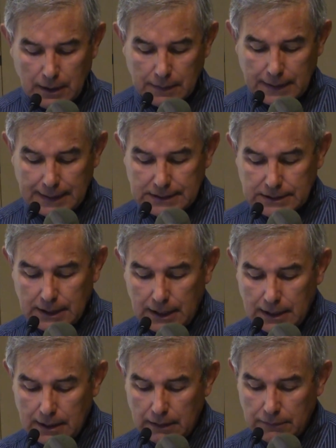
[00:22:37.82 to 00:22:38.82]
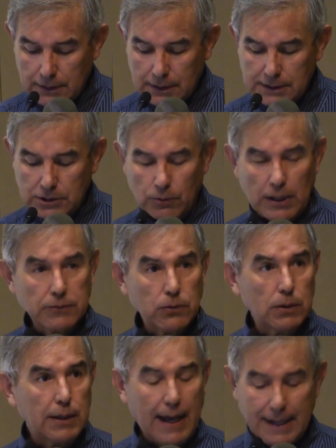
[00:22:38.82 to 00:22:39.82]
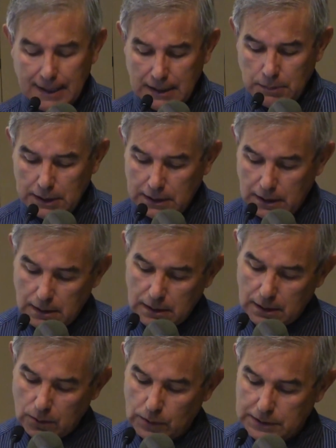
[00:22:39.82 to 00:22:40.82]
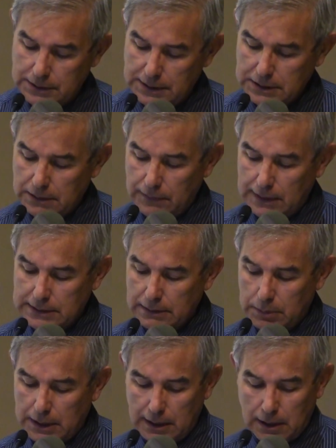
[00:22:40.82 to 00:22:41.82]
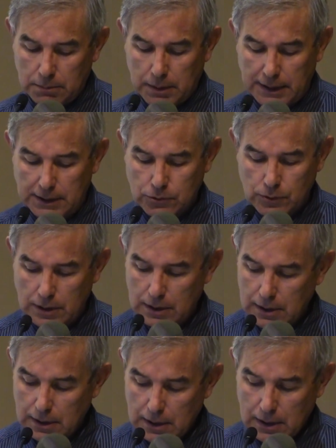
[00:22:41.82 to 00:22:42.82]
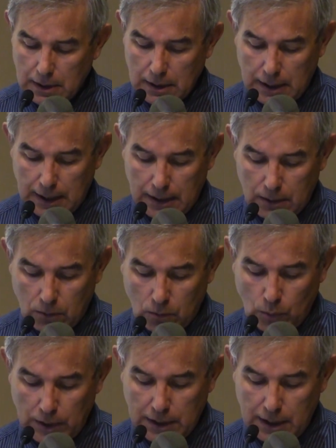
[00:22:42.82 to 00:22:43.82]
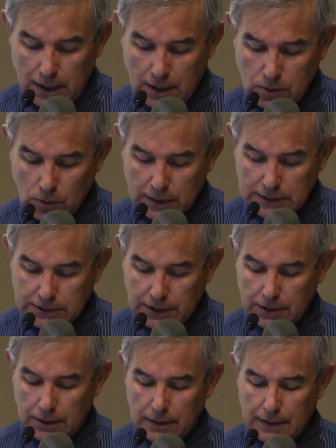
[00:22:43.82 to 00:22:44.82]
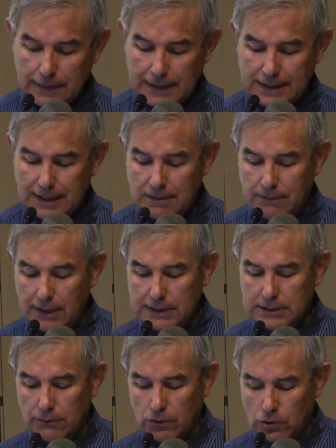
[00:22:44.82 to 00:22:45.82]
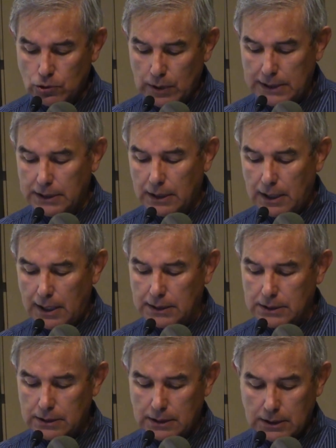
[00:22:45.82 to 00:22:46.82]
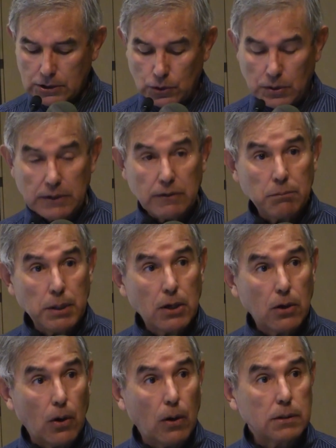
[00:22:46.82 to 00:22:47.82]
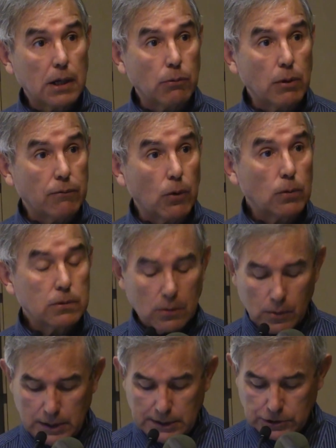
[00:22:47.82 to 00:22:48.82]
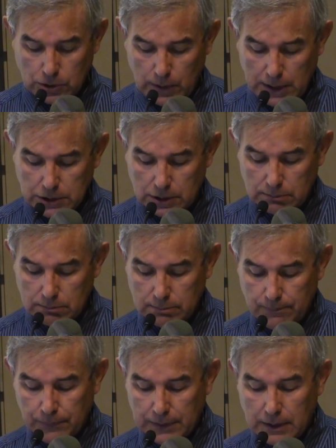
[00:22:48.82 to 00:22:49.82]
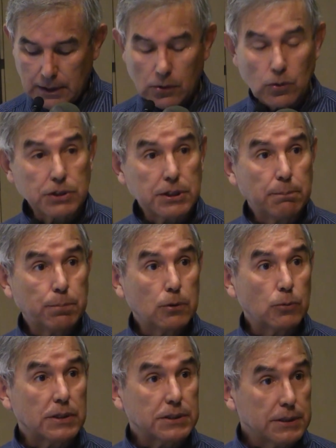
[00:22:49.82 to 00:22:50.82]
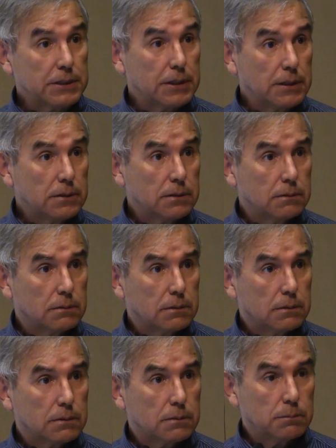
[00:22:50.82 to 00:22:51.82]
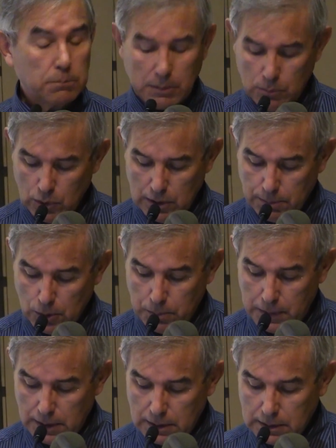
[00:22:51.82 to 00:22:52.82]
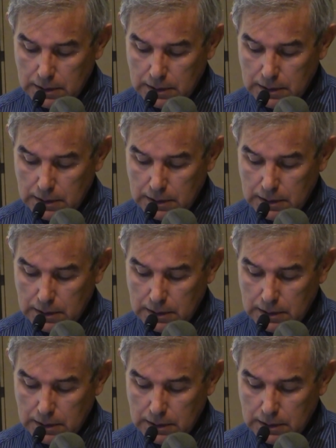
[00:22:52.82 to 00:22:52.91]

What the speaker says: that instead of the disgraceful anonymity in which these events have been held by history, we dare to consider that the events of those tragic days should even be called a revolt or an insurrection. Could simple resistance be more appropriate?